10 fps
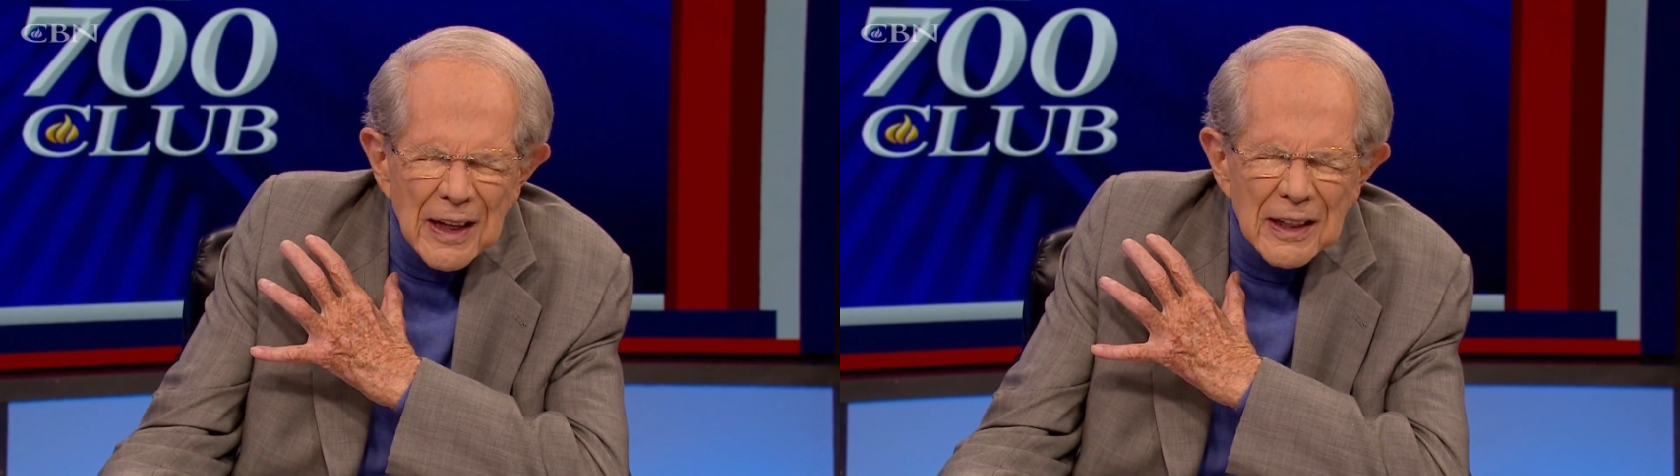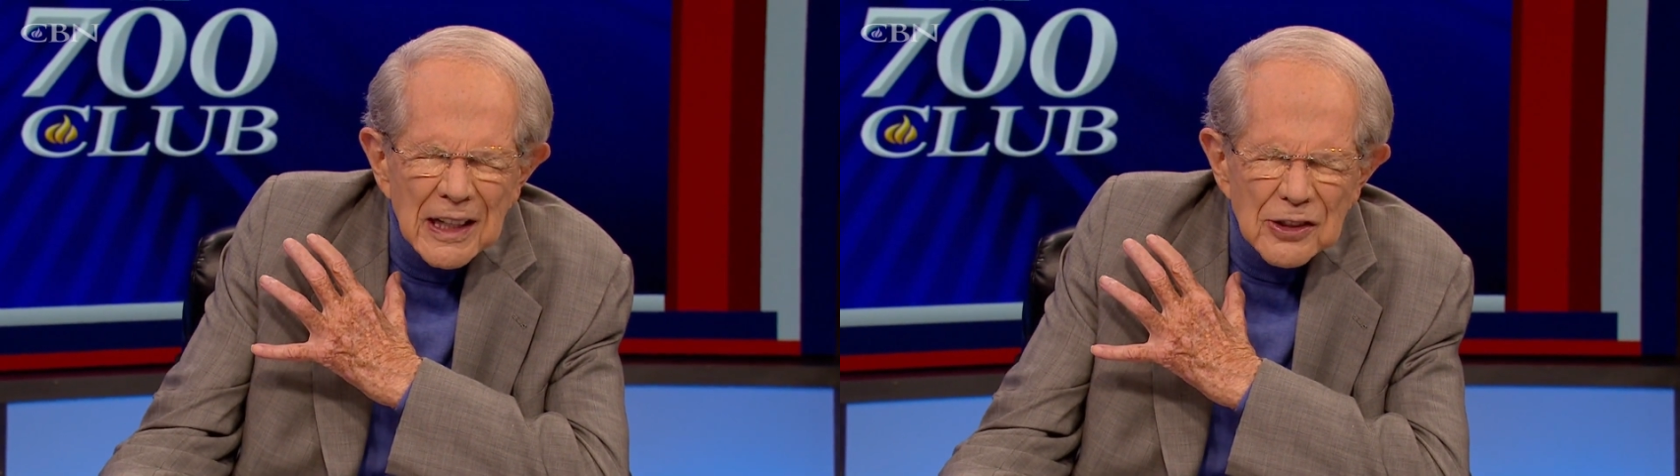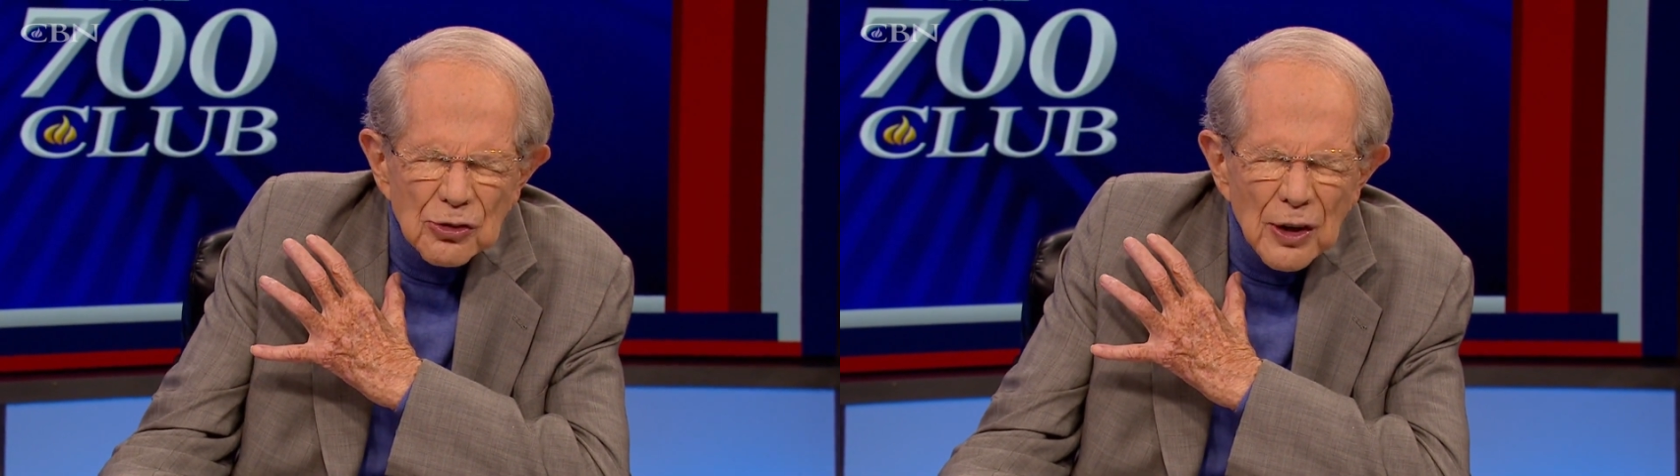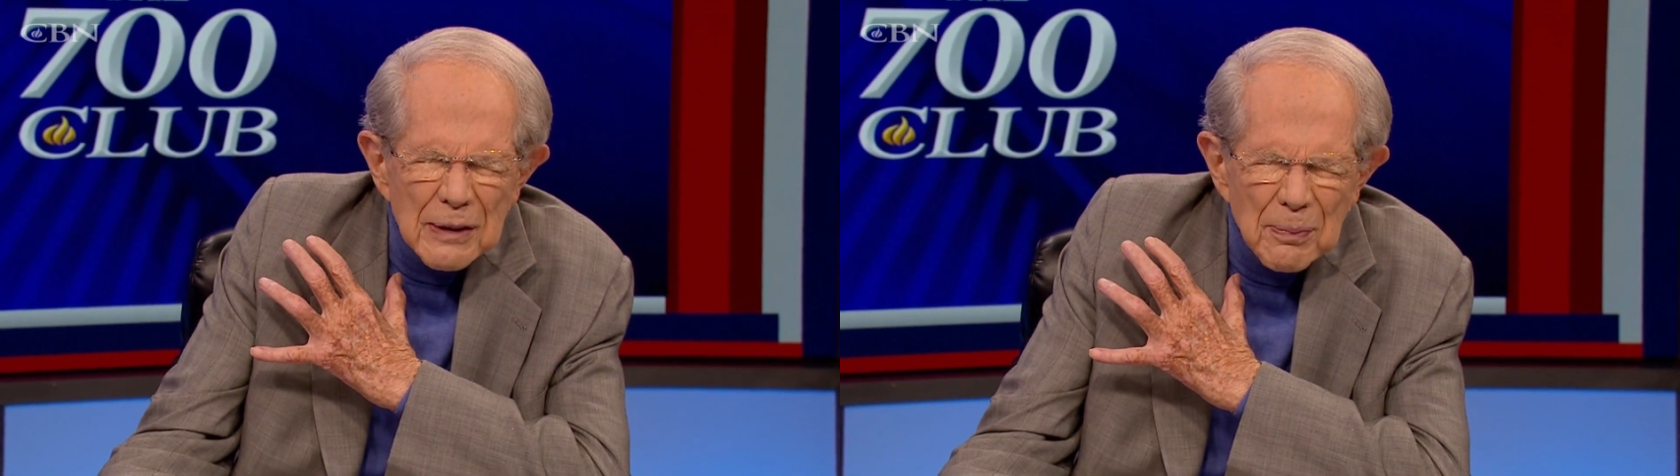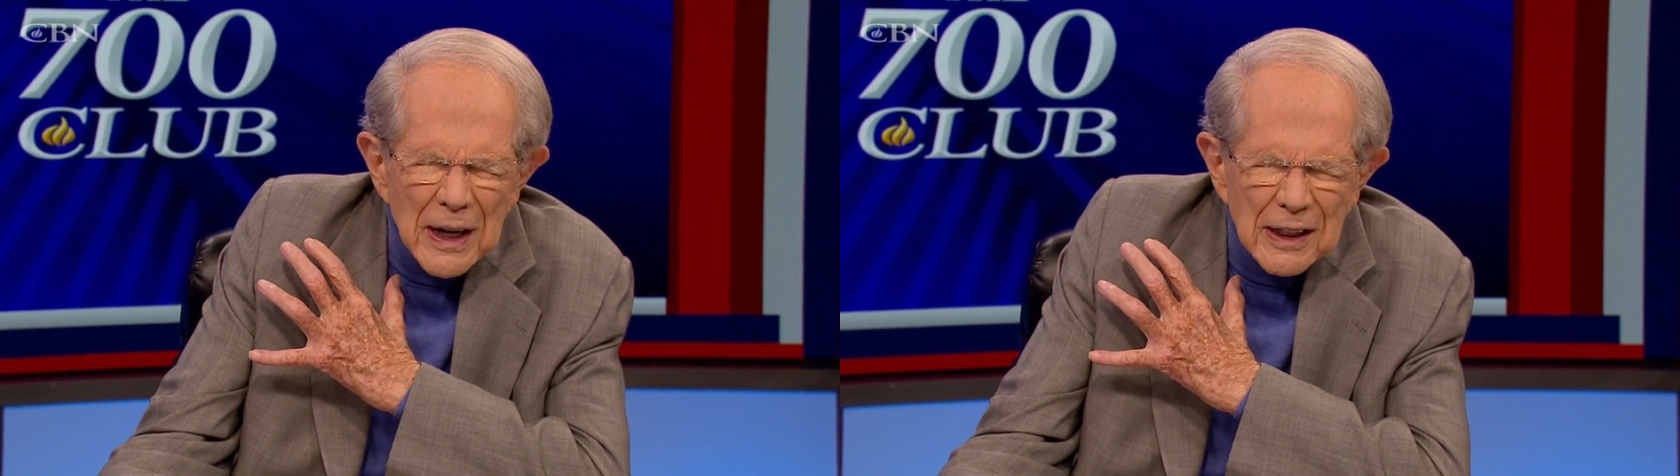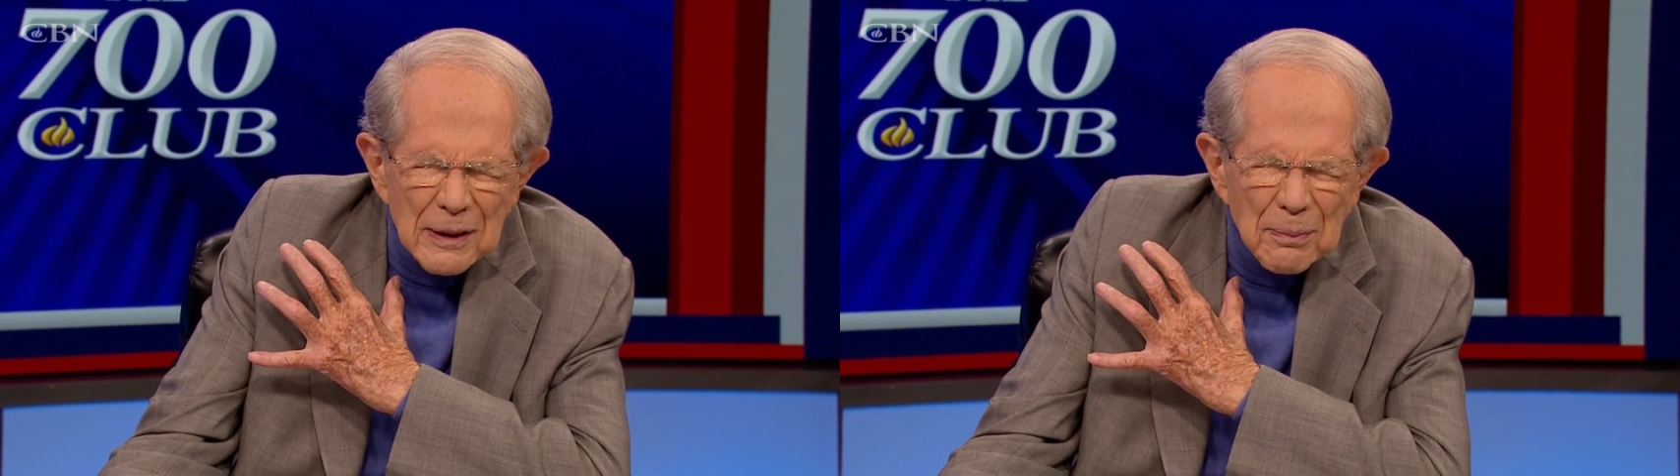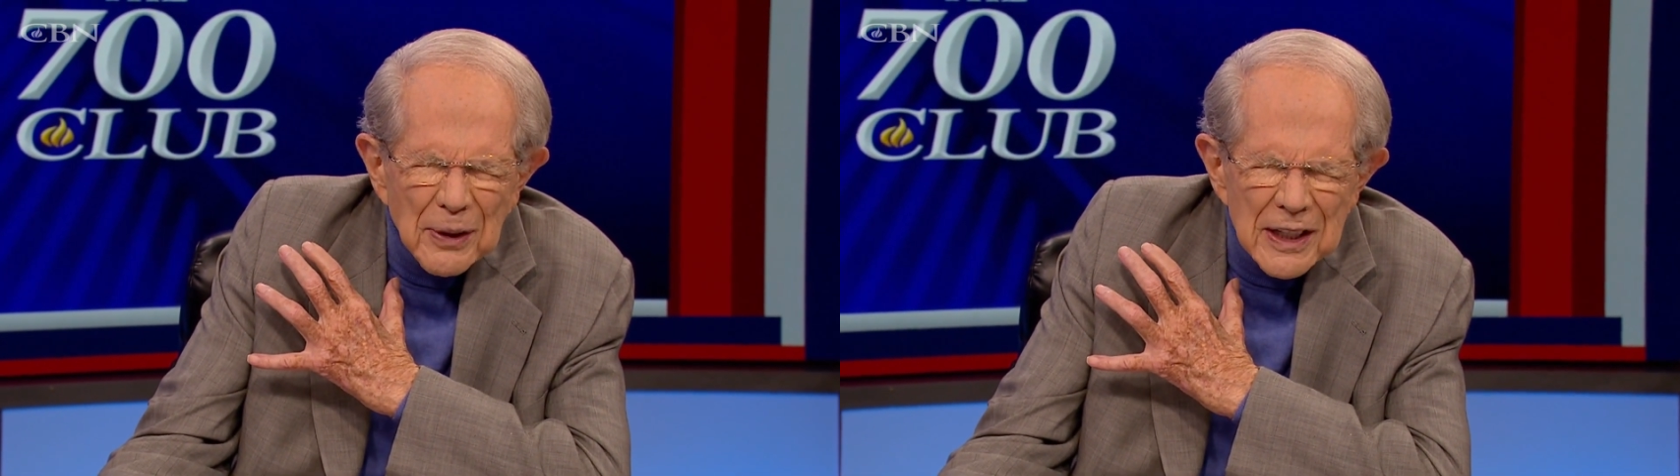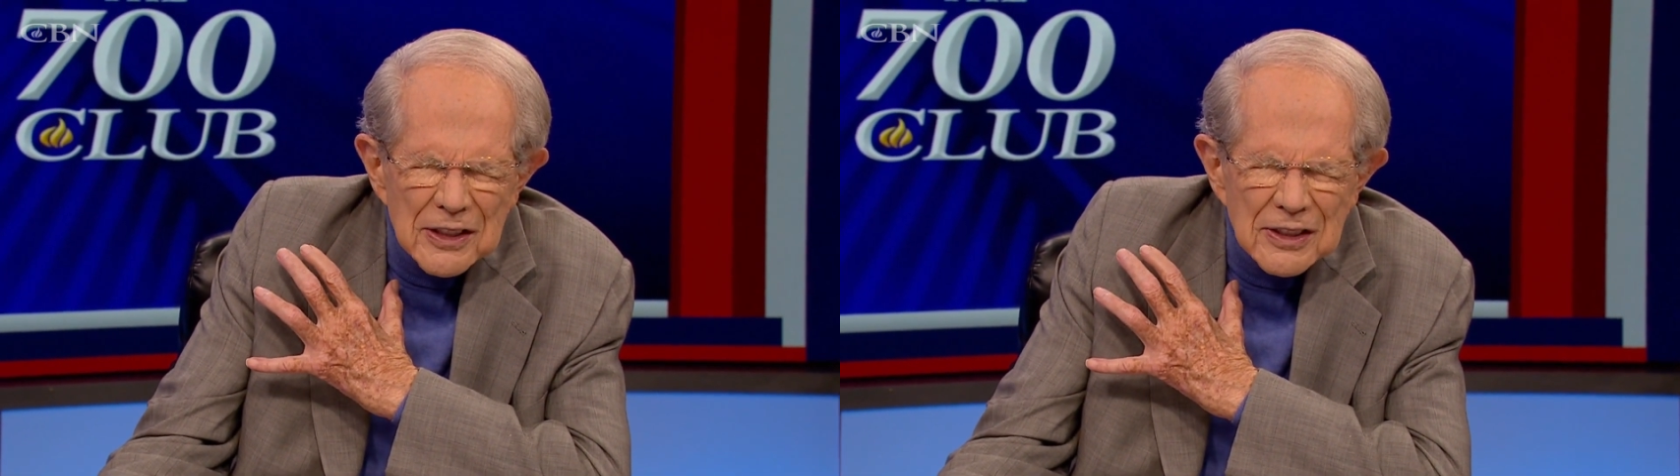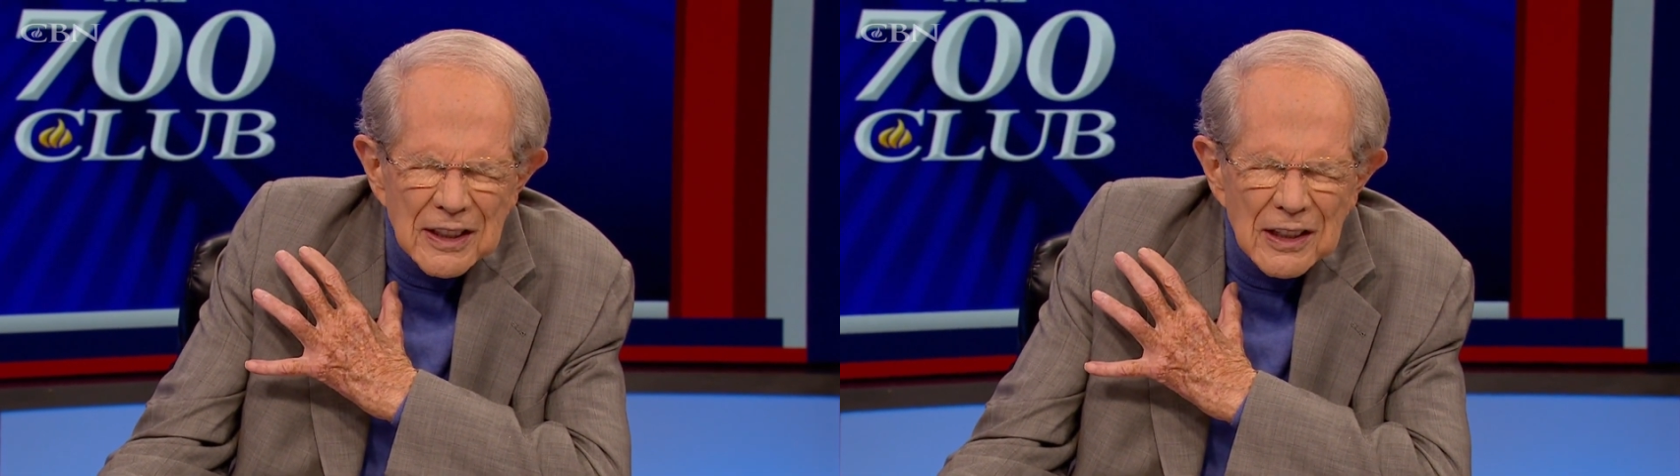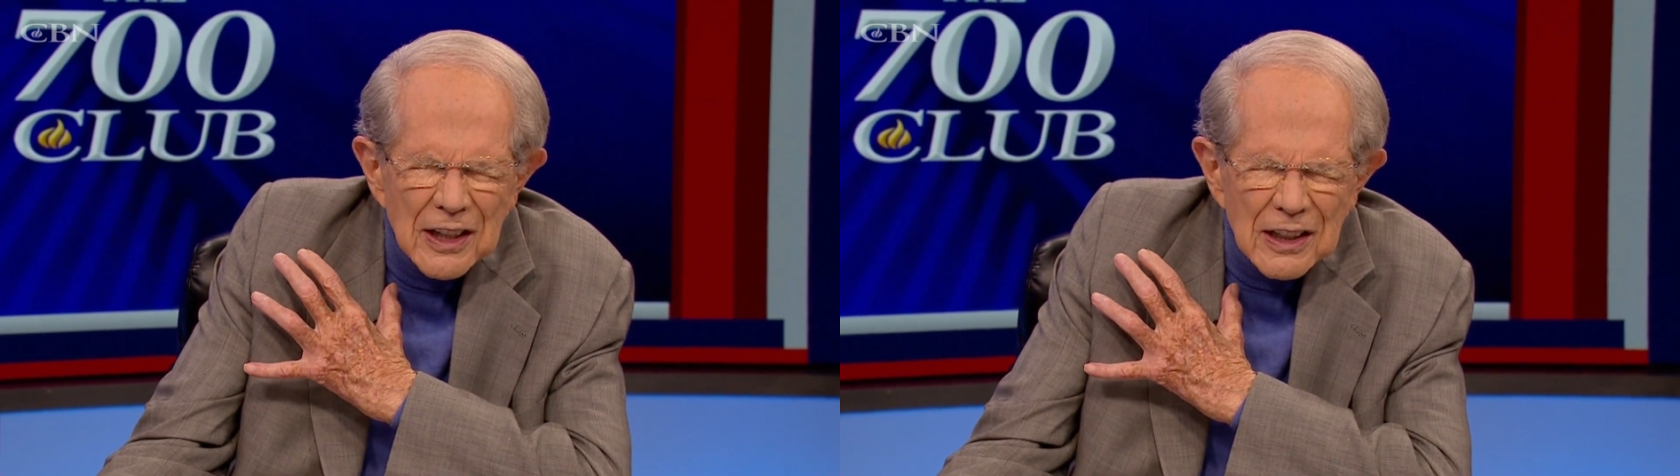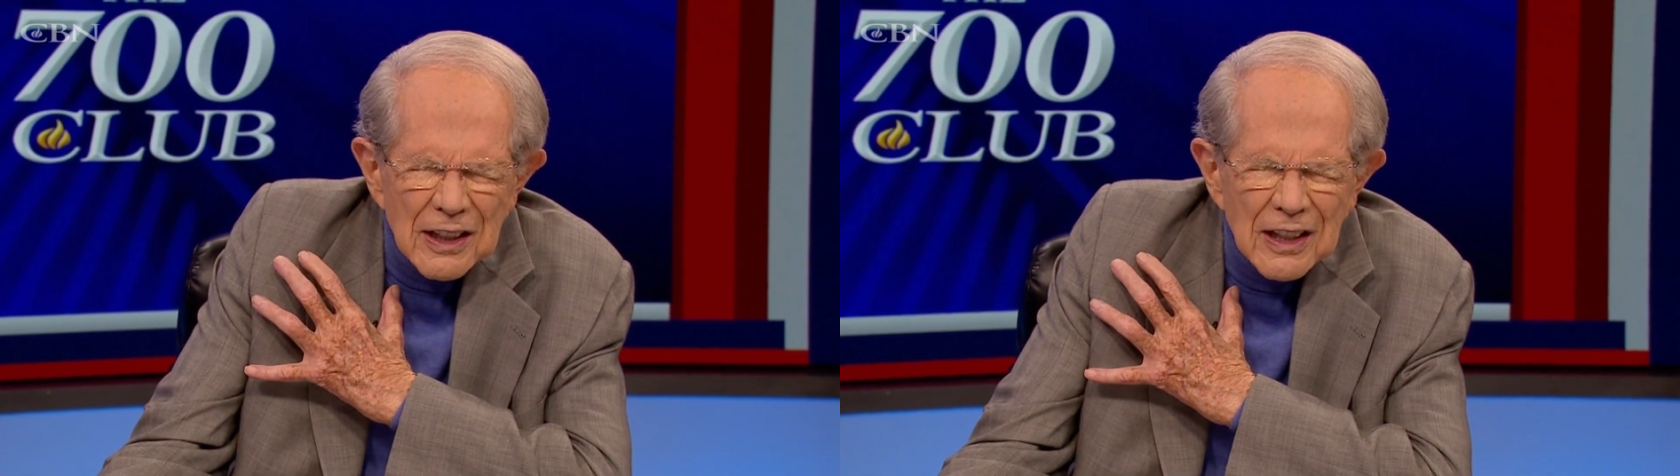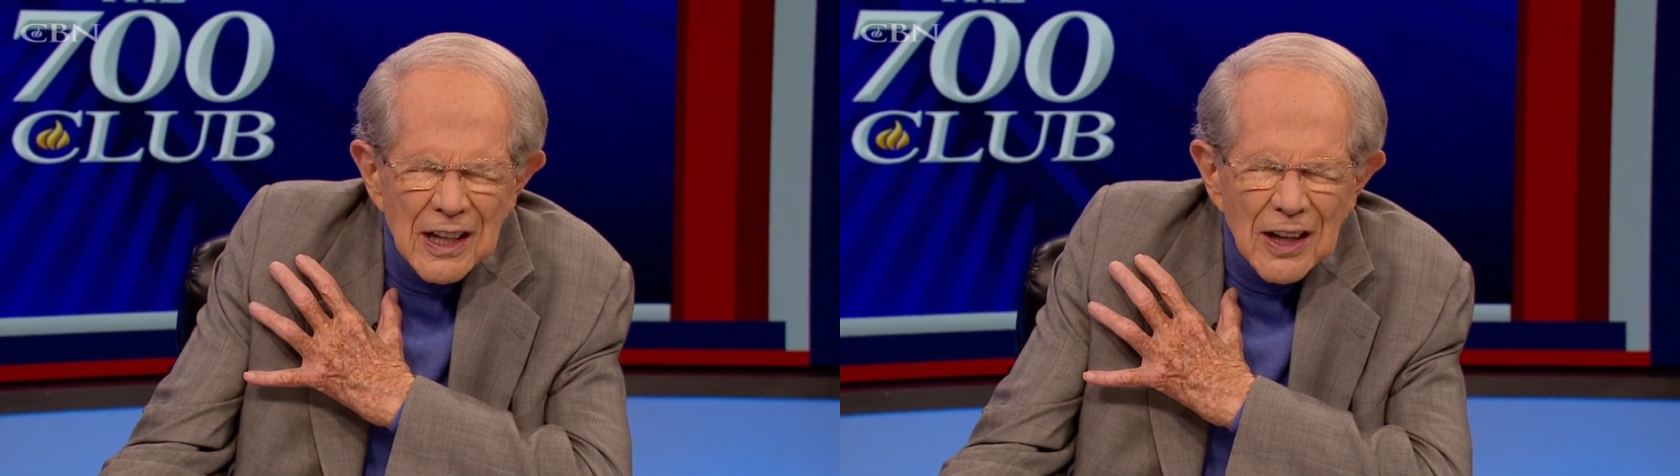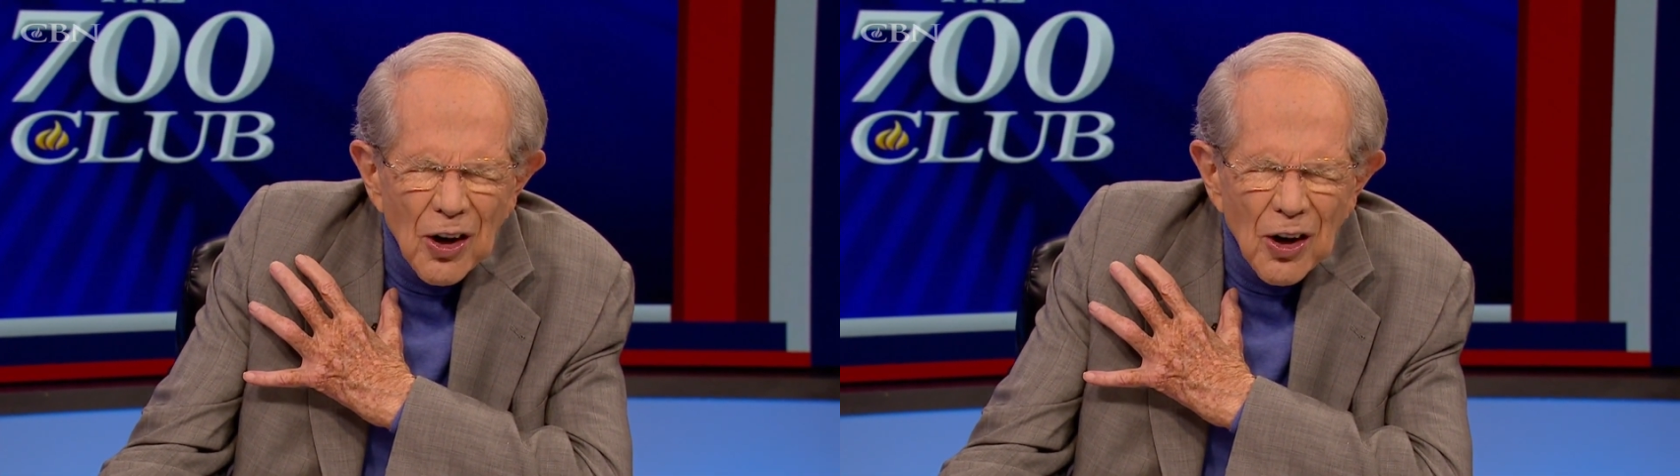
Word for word: and it's right back in place, and then